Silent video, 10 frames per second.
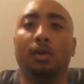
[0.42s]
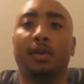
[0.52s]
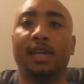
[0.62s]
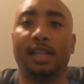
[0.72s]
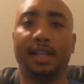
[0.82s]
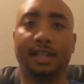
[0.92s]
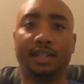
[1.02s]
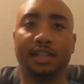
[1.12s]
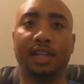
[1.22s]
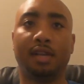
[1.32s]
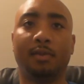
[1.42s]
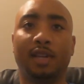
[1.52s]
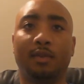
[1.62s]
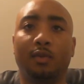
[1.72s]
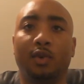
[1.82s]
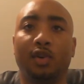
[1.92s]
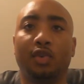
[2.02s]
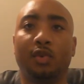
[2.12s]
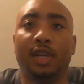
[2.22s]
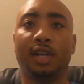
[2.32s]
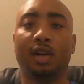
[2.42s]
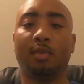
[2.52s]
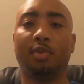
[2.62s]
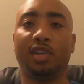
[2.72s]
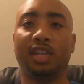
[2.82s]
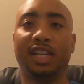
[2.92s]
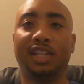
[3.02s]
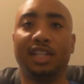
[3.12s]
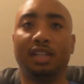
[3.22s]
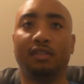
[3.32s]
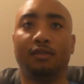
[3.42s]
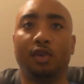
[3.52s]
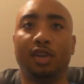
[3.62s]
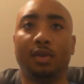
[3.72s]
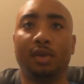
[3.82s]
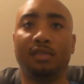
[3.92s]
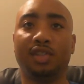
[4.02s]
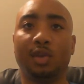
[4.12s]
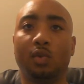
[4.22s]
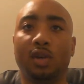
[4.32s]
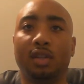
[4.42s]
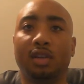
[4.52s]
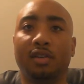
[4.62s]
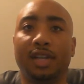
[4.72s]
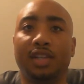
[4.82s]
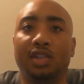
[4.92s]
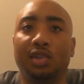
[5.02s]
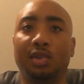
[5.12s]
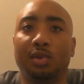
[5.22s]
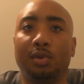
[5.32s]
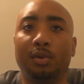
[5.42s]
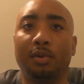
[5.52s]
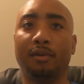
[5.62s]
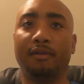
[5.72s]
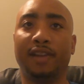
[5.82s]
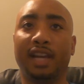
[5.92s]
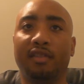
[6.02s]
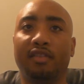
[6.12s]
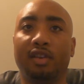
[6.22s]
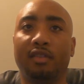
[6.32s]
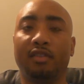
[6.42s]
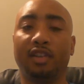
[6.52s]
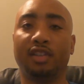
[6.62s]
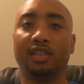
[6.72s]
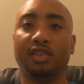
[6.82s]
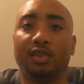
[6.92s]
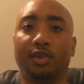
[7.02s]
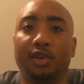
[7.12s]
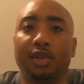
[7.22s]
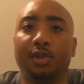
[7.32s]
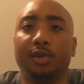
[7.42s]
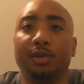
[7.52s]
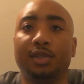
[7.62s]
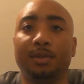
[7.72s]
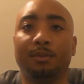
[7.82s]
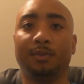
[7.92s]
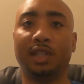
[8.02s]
Okay, ladies and gentlemen, we're doing our predictions for UFC 132, Favor versus Cruz.